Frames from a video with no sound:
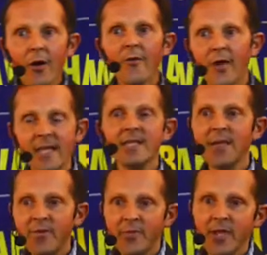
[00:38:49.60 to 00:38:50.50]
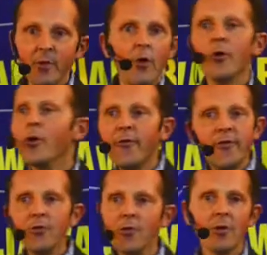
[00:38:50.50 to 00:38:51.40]
of escape speed, or a
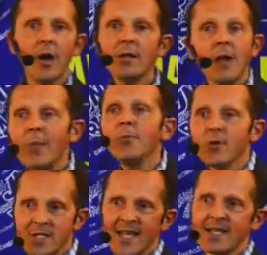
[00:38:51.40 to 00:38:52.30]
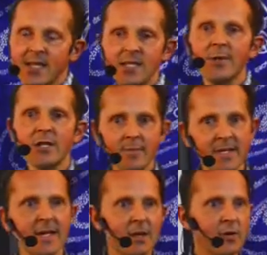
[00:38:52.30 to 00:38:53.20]
few, uh, at, at most ten centimeters per
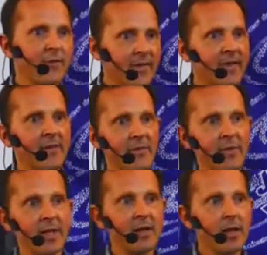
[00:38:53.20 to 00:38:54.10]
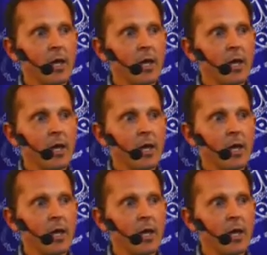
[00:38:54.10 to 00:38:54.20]
second of escape speed.